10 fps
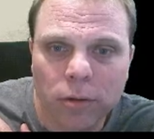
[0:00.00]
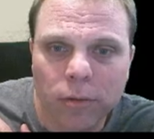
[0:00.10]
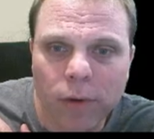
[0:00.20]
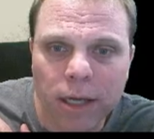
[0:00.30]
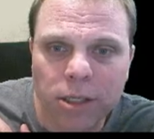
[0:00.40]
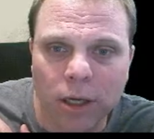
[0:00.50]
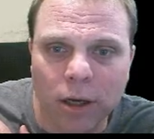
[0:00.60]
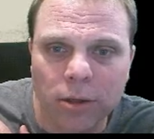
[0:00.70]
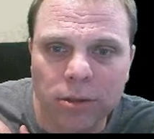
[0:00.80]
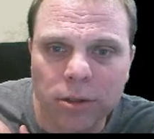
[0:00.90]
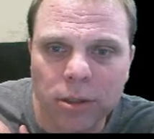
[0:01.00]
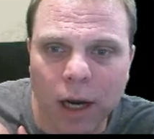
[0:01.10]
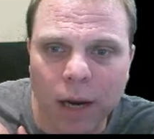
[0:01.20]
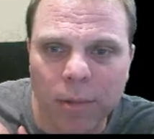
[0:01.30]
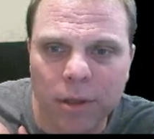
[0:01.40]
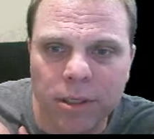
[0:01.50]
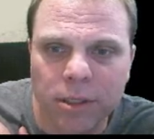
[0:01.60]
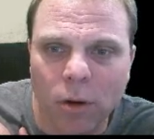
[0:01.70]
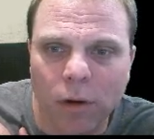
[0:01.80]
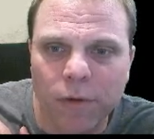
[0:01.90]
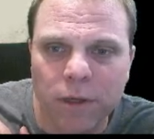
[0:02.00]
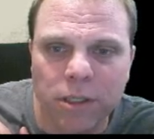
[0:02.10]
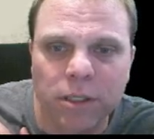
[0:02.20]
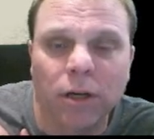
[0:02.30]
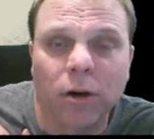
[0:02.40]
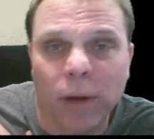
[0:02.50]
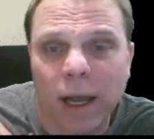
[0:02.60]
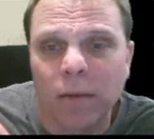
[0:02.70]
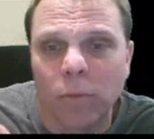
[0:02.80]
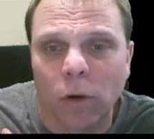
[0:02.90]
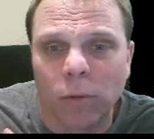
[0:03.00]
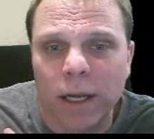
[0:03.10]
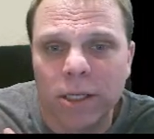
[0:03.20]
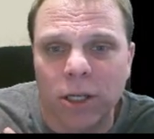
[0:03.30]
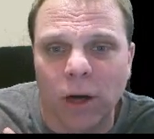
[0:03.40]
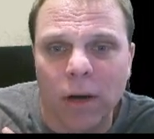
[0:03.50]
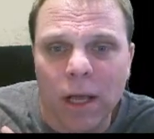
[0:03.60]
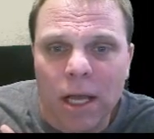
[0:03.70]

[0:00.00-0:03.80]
ratios, I can use these coefficients to create a mole ratio.